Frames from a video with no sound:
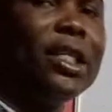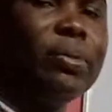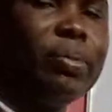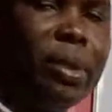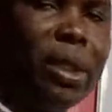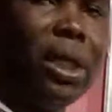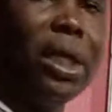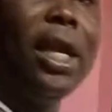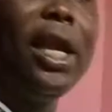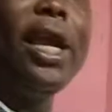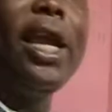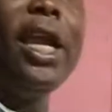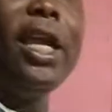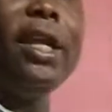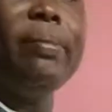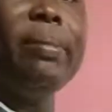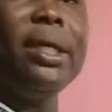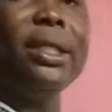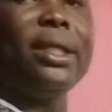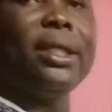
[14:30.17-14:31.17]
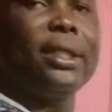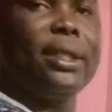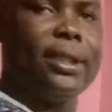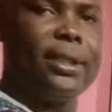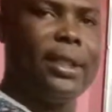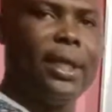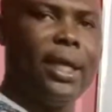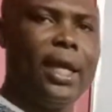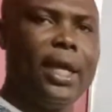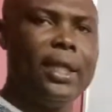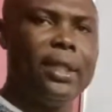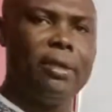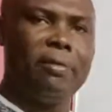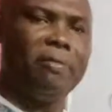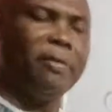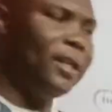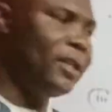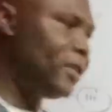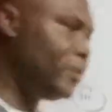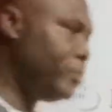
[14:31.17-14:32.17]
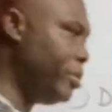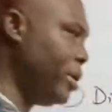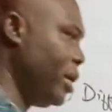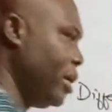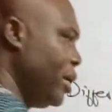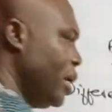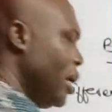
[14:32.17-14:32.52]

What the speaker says: B, it means it is A difference B.